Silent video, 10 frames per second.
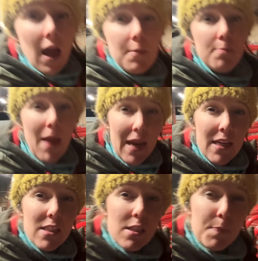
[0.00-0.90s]

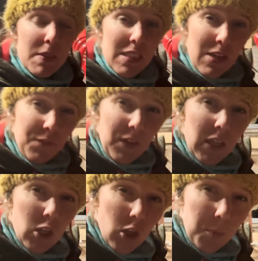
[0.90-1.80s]
made specific
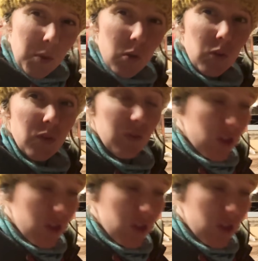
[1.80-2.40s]
cubicles for